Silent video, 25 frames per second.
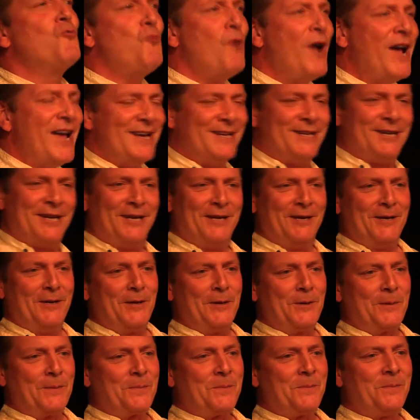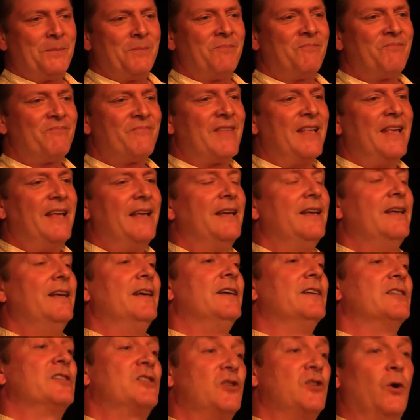great.
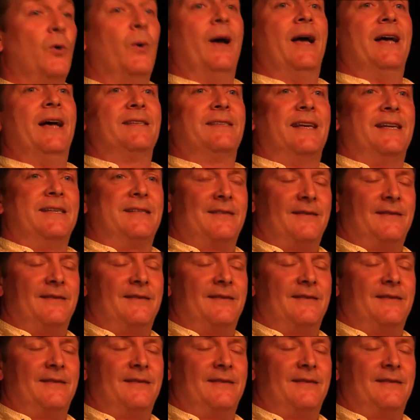So as I